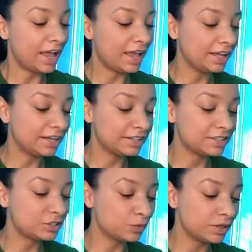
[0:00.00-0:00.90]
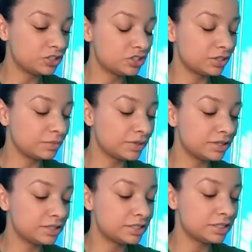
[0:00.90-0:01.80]
And which
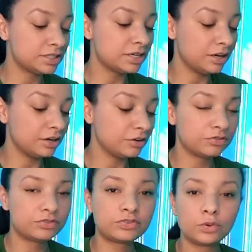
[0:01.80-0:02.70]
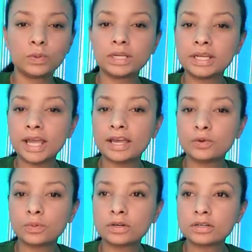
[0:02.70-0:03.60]
consists of Willie
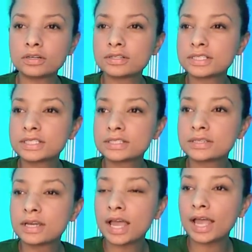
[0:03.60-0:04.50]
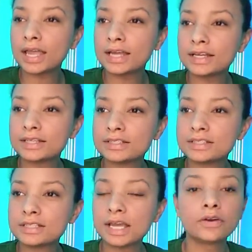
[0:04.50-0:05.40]
Edwards
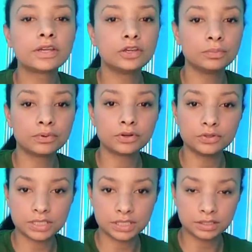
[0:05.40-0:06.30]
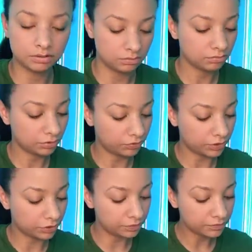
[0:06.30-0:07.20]
and Eric Huber, who did the
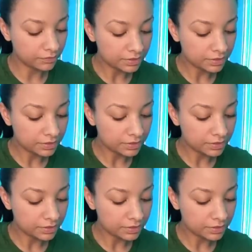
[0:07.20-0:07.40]
film.